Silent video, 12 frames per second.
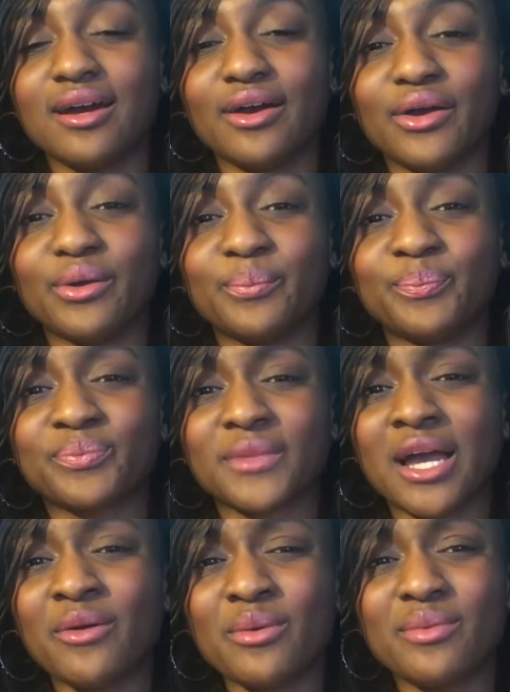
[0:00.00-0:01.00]

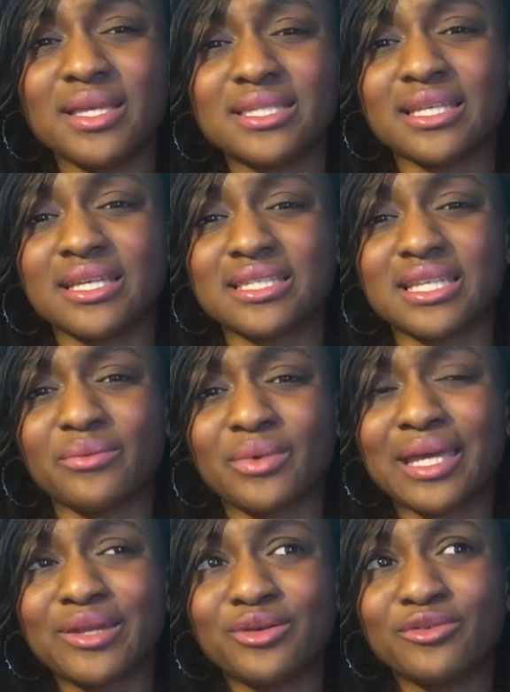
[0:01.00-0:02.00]
How amazing is that? We
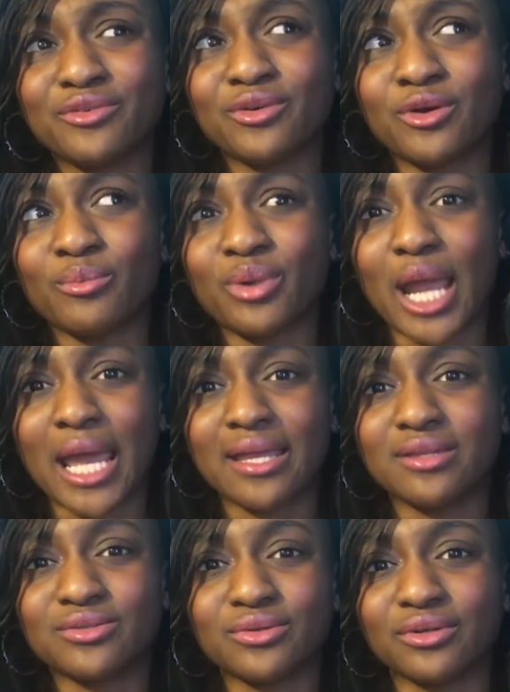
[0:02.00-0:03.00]
cannot even
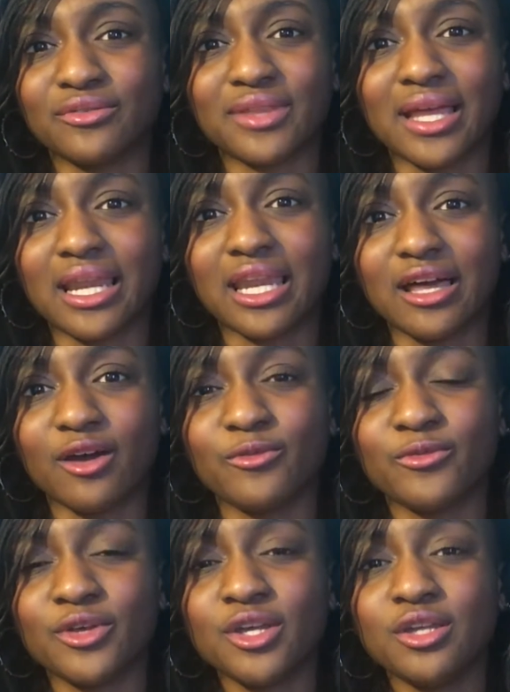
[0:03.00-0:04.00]
comprehend all of that
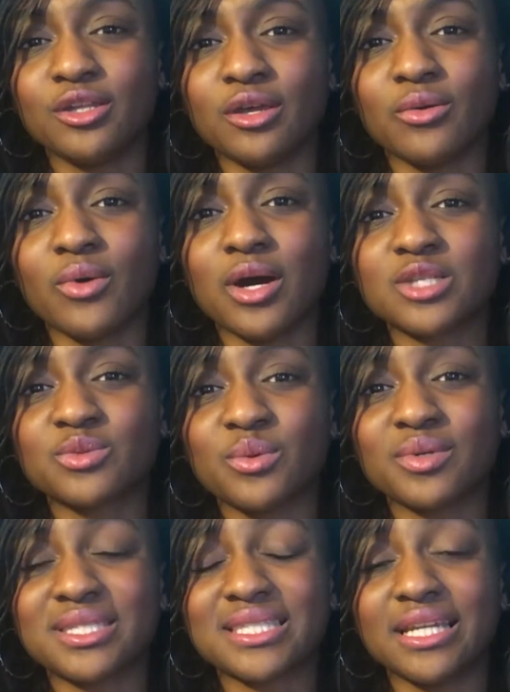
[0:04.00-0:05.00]
love. You know, whilst we
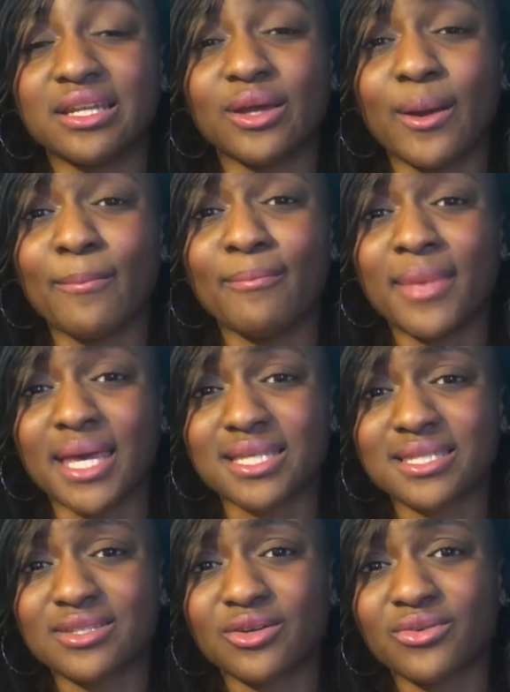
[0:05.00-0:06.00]
were still in our
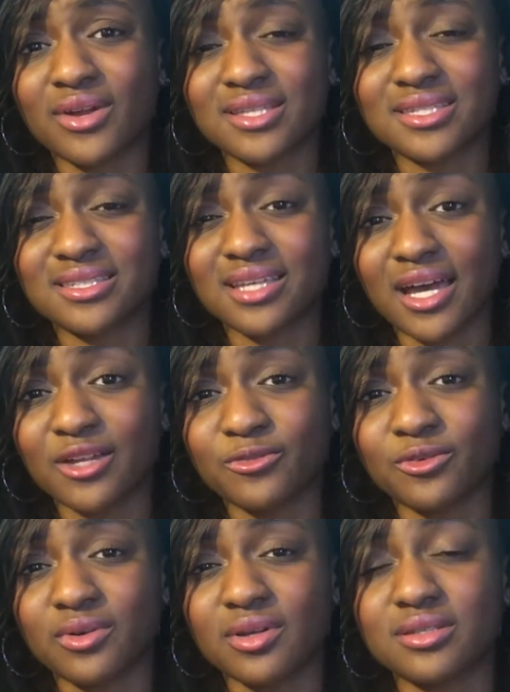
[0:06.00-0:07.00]
mess, Christ died
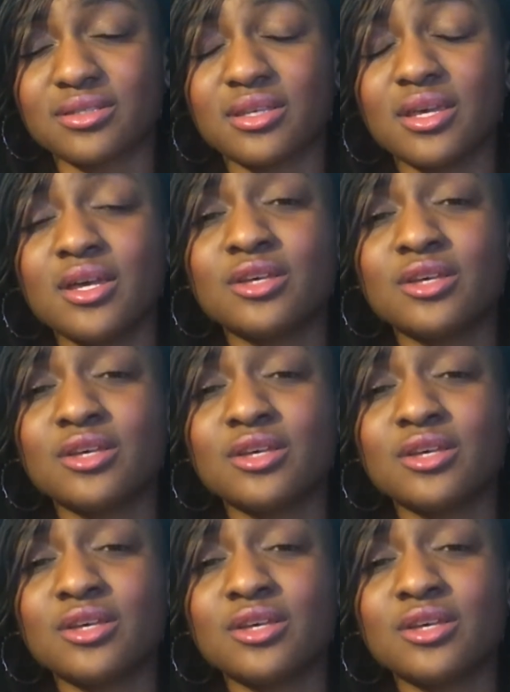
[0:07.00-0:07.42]
for us.